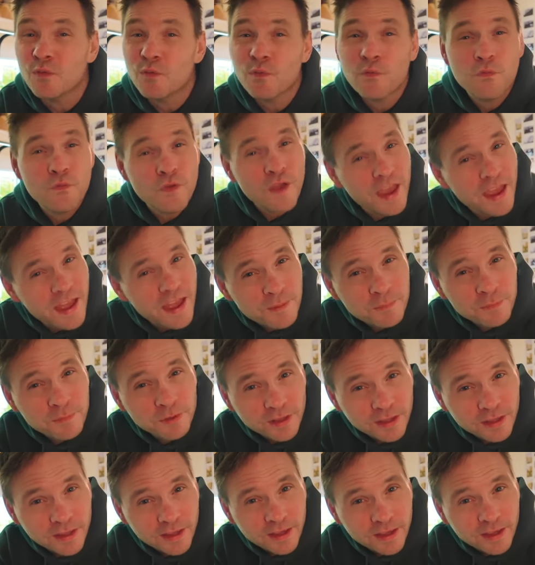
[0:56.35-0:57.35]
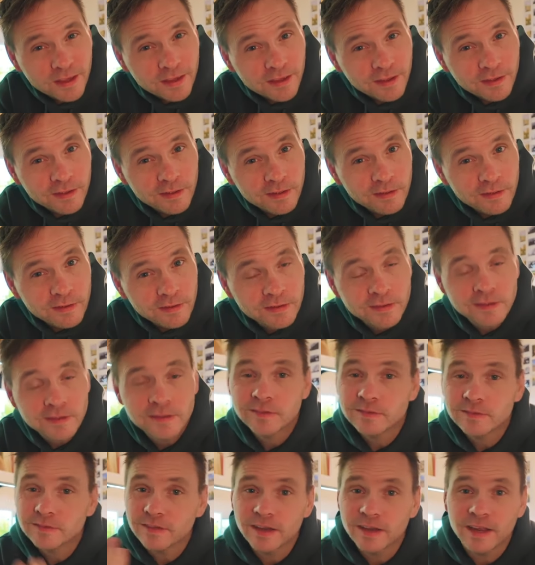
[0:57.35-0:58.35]
family,
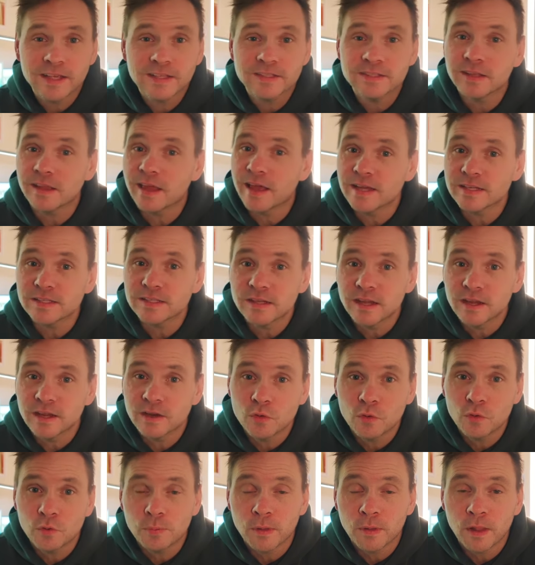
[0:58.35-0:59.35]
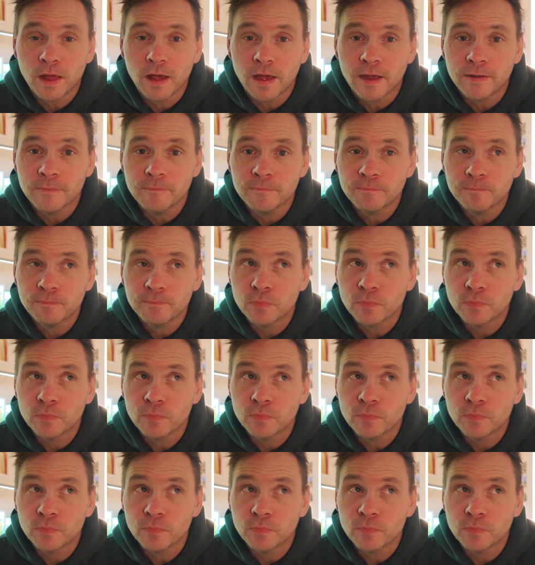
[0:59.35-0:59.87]
today's the last day to apply.